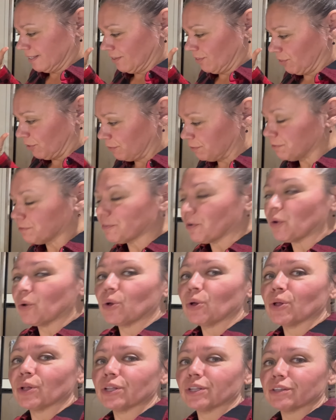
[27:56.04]
the
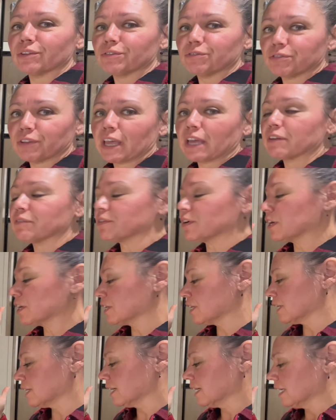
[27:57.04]
full
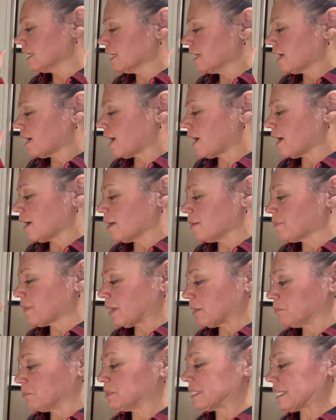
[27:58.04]
flavor
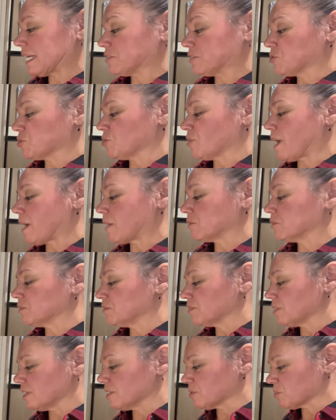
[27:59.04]
and potential out of
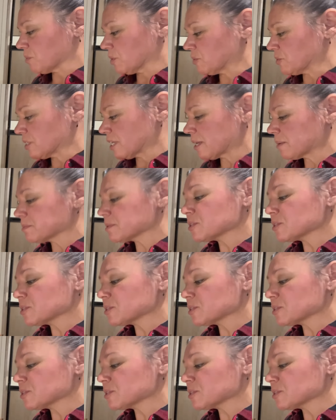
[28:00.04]
these rose hips.